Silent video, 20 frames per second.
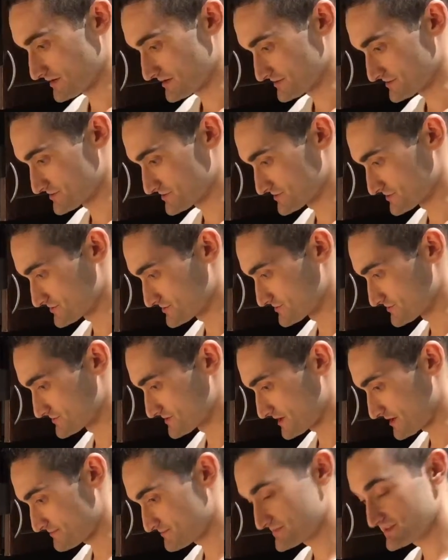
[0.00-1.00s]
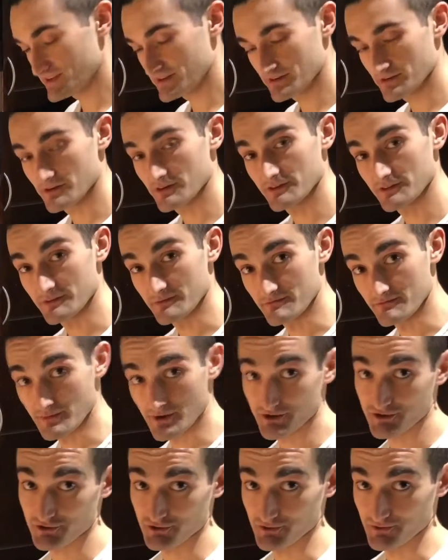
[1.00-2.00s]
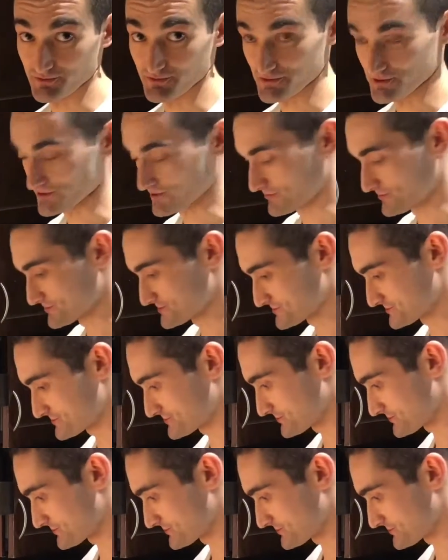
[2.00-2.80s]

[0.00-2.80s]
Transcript: All right, so update on the mushrooms. So I wasn't